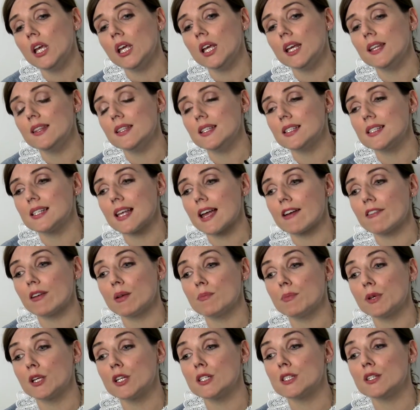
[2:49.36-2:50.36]
in this
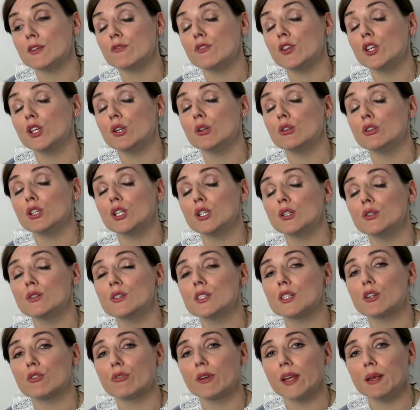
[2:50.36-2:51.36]
area, because if you
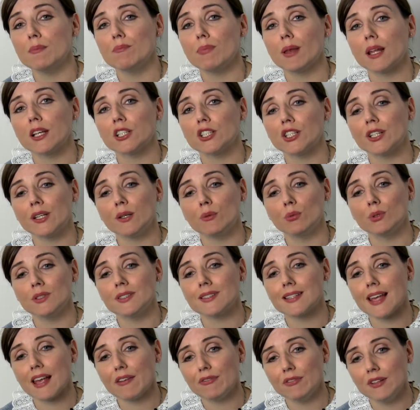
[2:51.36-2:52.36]
use a cream blusher you will
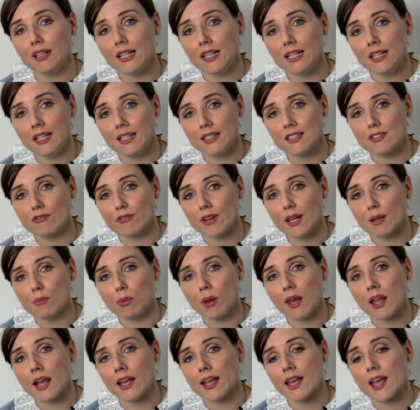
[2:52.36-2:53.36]
definitely need to
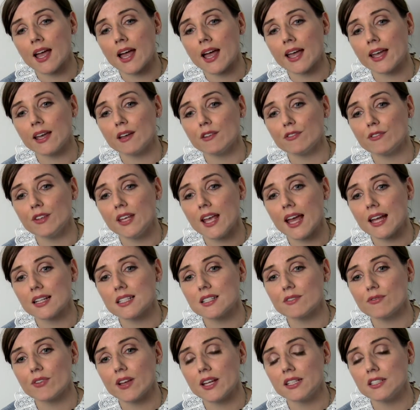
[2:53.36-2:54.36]
reapply it. I have
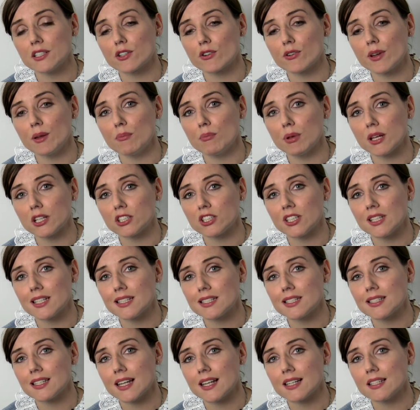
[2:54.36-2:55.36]
yet to find a cream blusher
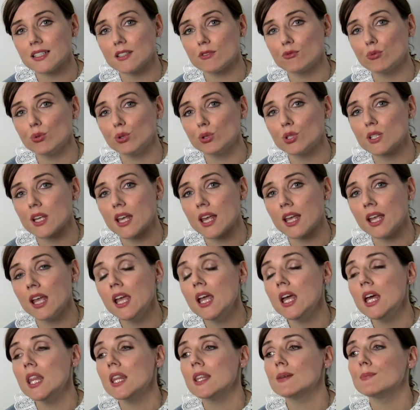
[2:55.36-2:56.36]
that stays there all day.
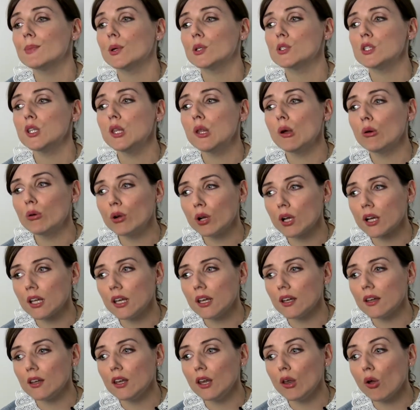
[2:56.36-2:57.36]

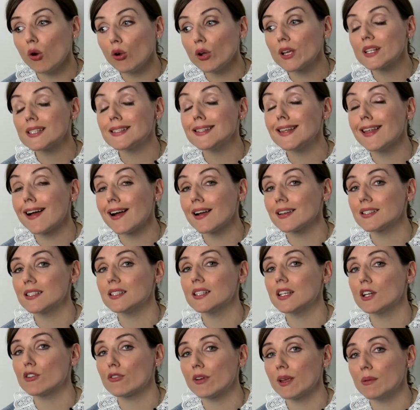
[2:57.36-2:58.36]
The longest
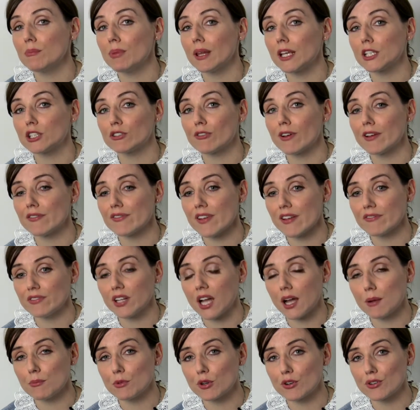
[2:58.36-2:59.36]
lasting cream blusher I've
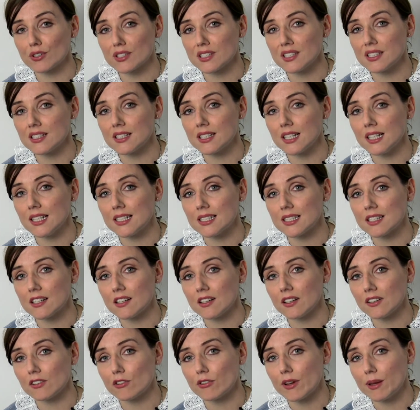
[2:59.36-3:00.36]
ever come across is the
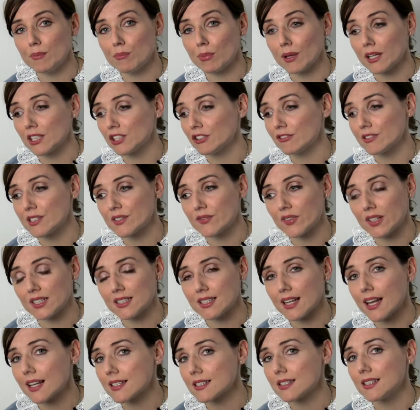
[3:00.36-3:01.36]
Earle cream blusher. It's
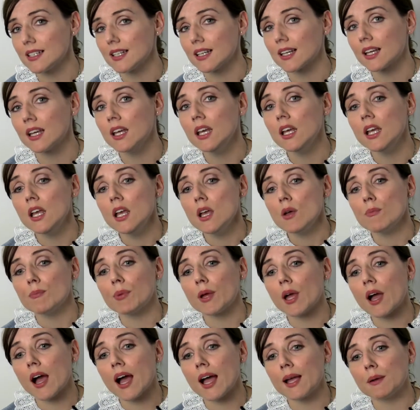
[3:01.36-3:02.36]
fantastic,
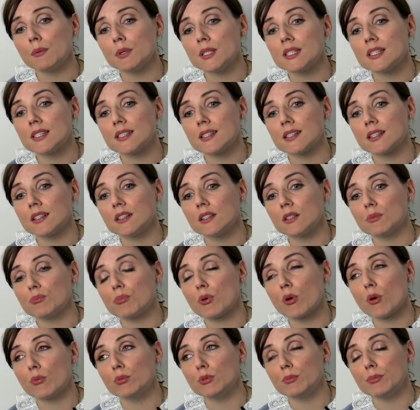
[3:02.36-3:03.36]
but I would still
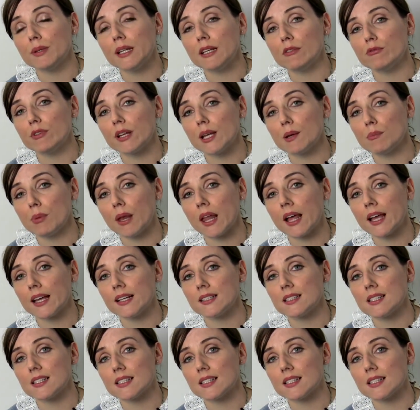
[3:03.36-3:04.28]
probably reapply it